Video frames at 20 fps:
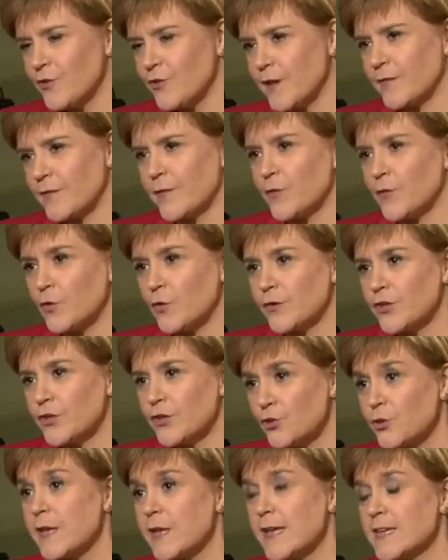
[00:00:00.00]
arguing that
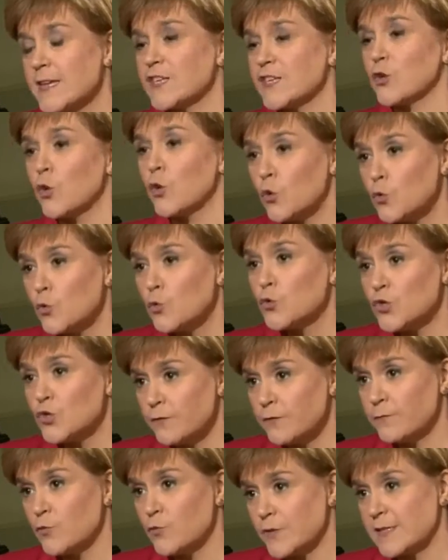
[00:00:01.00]
the UK as a whole
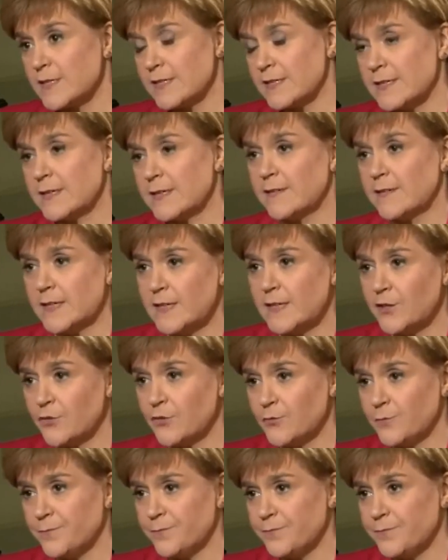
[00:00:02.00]
should vote to stay in the EU.
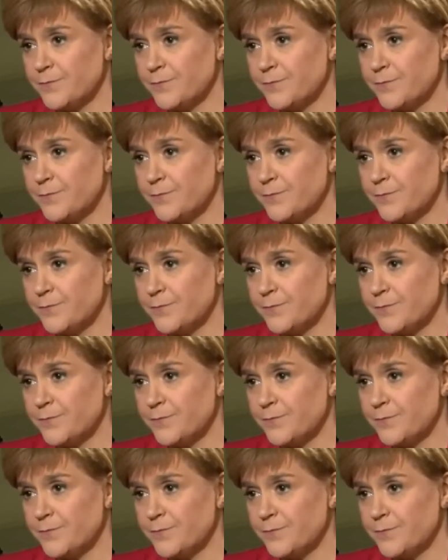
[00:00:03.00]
